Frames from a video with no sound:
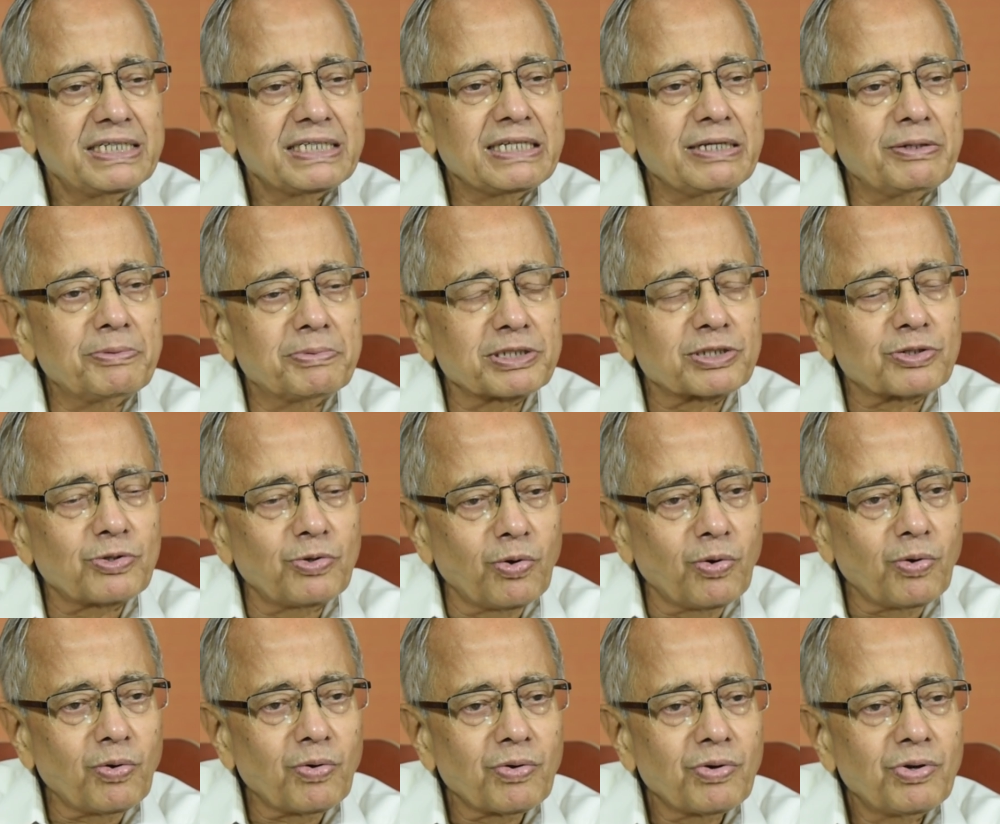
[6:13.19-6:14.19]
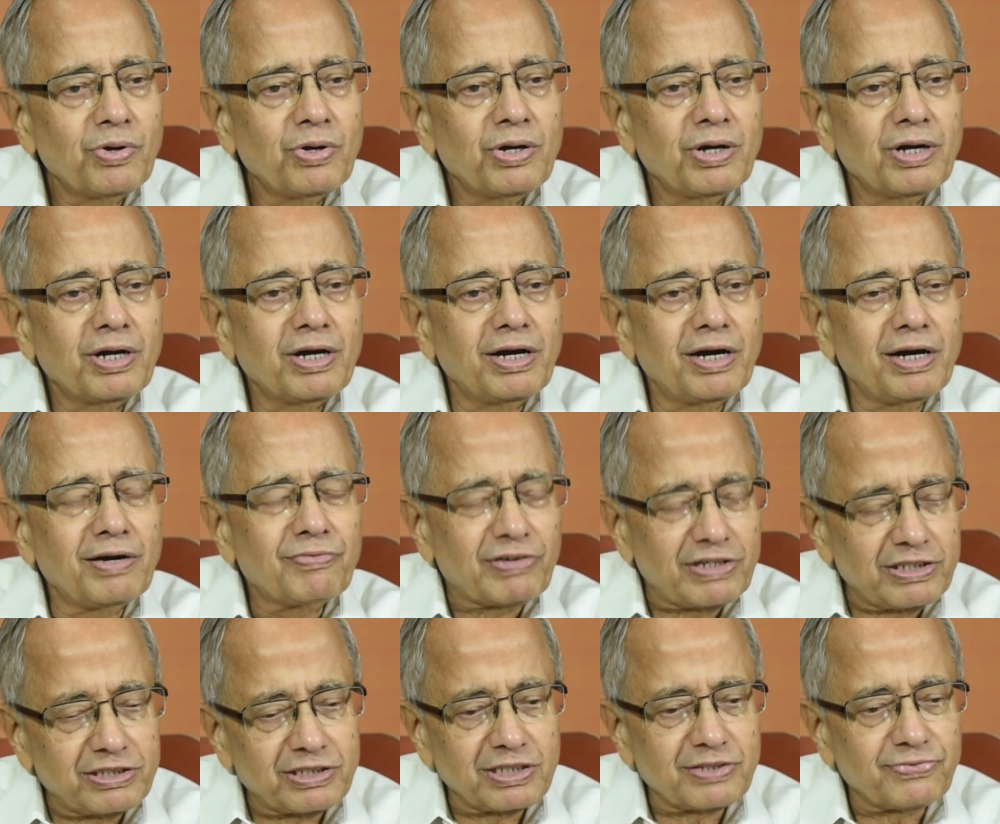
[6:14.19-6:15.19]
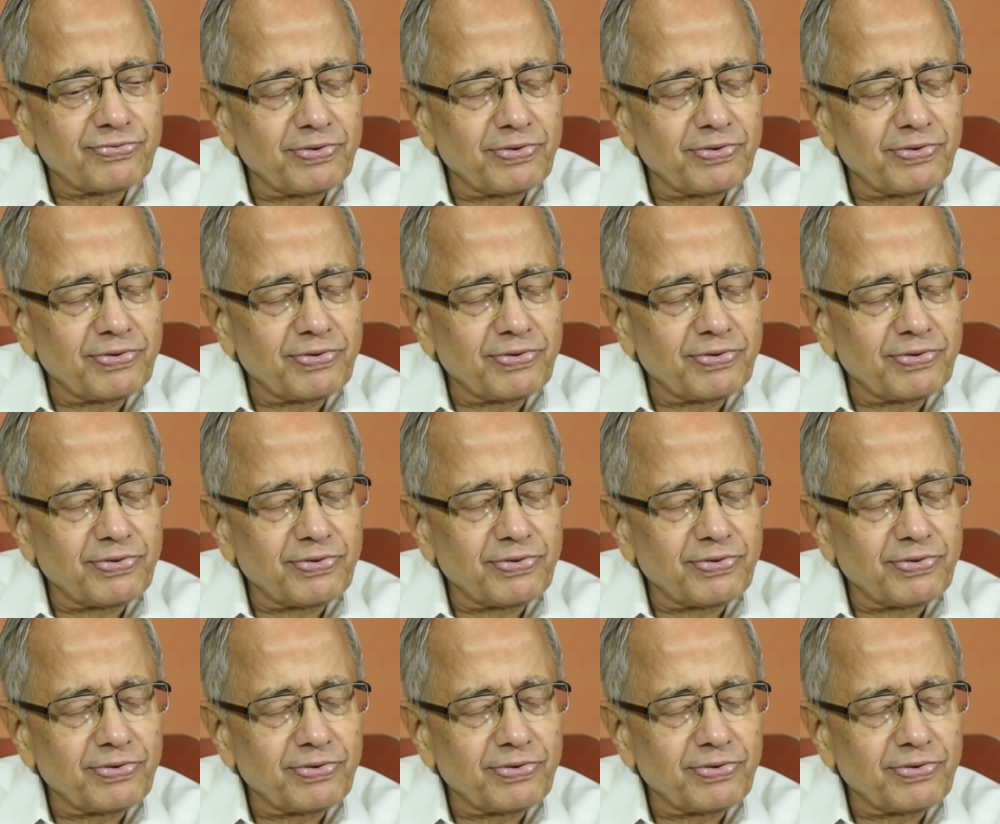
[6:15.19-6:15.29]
So you must know, for instance,